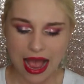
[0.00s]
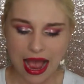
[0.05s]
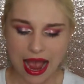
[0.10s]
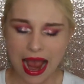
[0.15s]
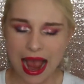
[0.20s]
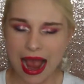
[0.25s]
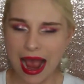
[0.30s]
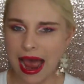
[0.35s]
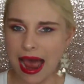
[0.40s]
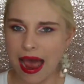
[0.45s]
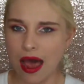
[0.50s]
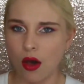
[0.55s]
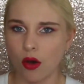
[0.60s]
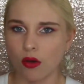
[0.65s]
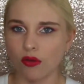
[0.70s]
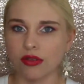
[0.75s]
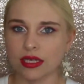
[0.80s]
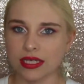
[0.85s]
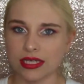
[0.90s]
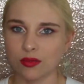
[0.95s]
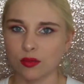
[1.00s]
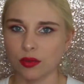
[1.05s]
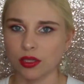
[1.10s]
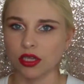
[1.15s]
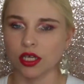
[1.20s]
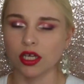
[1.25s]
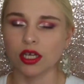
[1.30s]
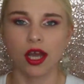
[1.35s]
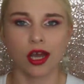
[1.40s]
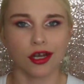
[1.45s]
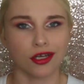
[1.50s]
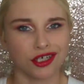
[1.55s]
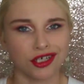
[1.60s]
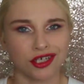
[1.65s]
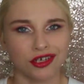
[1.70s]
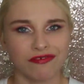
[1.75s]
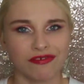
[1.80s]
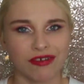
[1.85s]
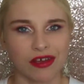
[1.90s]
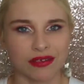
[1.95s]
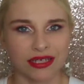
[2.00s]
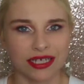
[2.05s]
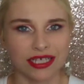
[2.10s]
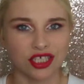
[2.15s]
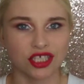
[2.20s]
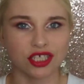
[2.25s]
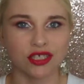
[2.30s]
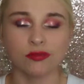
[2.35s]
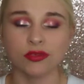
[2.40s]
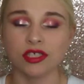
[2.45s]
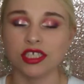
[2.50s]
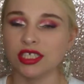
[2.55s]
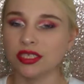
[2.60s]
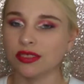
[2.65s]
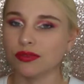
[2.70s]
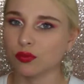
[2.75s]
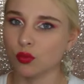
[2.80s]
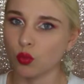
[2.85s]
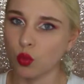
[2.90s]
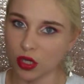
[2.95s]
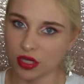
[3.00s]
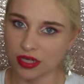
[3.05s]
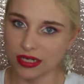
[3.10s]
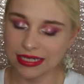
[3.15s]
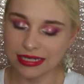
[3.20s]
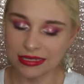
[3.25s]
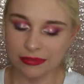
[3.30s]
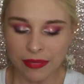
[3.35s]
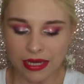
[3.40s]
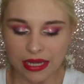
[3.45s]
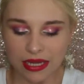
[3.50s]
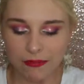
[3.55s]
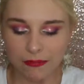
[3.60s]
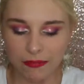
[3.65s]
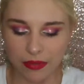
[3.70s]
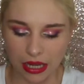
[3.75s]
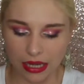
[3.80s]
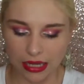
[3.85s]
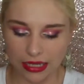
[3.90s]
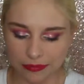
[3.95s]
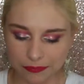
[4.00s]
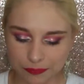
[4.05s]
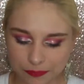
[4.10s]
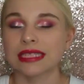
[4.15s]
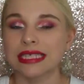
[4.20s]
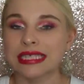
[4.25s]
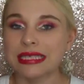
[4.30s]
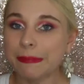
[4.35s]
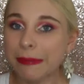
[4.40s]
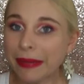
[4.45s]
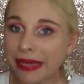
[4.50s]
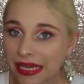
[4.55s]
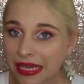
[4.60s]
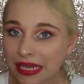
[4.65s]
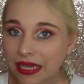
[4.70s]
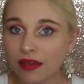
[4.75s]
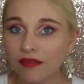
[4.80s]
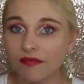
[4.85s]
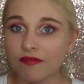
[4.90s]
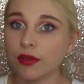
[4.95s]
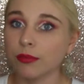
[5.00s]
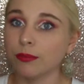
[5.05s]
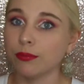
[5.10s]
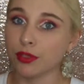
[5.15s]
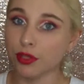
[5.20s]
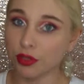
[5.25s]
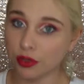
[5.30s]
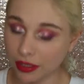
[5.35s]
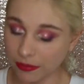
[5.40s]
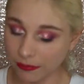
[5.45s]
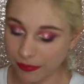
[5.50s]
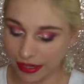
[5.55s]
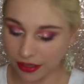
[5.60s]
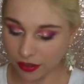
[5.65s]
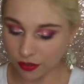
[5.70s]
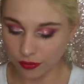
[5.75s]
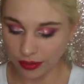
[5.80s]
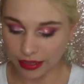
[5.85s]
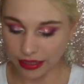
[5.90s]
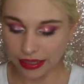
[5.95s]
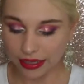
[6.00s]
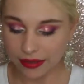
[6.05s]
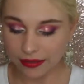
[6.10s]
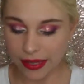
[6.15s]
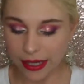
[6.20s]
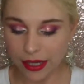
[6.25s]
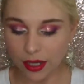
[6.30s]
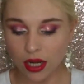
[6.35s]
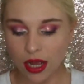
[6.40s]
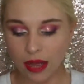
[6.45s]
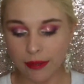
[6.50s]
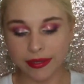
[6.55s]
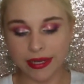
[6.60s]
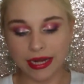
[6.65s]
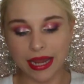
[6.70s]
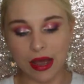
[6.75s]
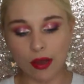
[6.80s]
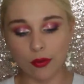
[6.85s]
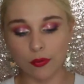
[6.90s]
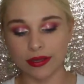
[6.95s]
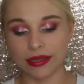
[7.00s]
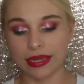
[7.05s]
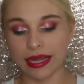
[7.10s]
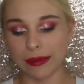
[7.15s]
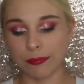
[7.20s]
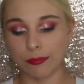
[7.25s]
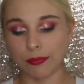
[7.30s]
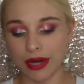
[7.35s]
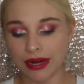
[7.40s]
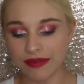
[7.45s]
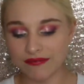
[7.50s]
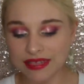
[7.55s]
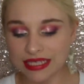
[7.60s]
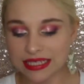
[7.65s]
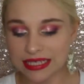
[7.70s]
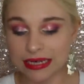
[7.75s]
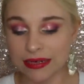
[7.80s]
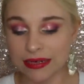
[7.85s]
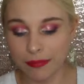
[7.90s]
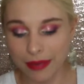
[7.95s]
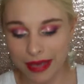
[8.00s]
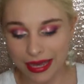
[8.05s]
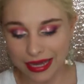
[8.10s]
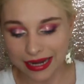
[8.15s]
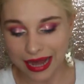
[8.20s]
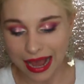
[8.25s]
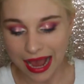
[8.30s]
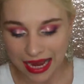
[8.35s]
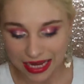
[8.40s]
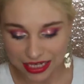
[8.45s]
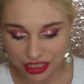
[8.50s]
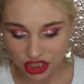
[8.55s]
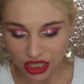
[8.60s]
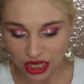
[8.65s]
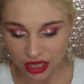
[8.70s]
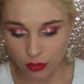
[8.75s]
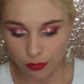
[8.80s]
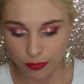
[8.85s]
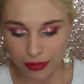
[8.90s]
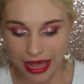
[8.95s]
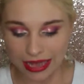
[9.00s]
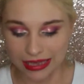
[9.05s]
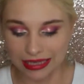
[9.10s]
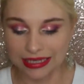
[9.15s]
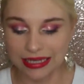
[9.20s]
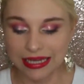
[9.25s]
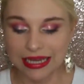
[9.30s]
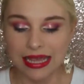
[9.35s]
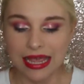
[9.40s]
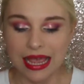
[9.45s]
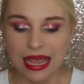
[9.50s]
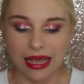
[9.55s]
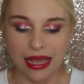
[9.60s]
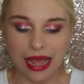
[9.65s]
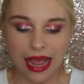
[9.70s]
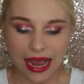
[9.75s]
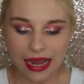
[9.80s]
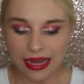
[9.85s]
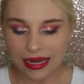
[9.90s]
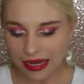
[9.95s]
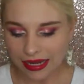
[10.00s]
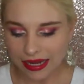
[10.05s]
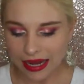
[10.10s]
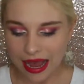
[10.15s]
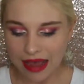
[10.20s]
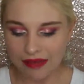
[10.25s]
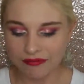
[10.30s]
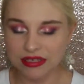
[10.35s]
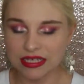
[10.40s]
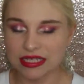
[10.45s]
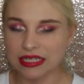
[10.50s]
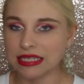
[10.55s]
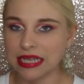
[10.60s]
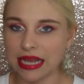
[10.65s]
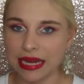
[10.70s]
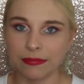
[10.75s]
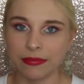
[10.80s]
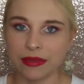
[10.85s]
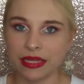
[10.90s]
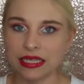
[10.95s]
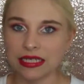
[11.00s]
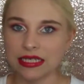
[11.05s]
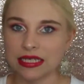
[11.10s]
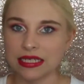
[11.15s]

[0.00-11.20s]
how this would look under your foundation, which worries me. But speaking of Beauty Bakery, they are coming out with a breakfast bed eyeshadow palette. I kind of have the same thing